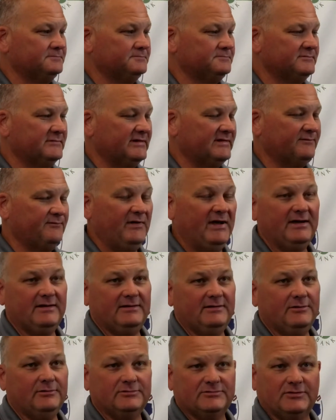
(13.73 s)
just
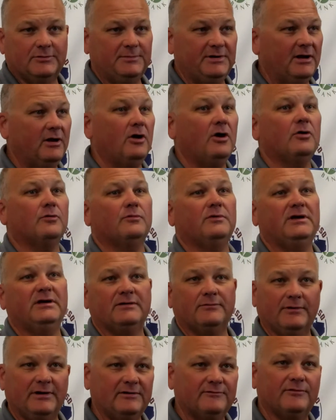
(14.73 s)
fact, you know, it's going to be a long
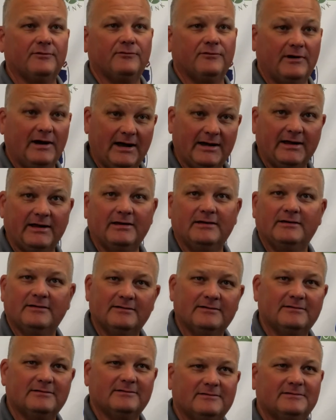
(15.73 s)
week waiting for Friday.
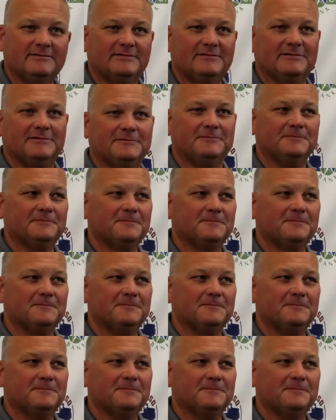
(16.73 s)
So.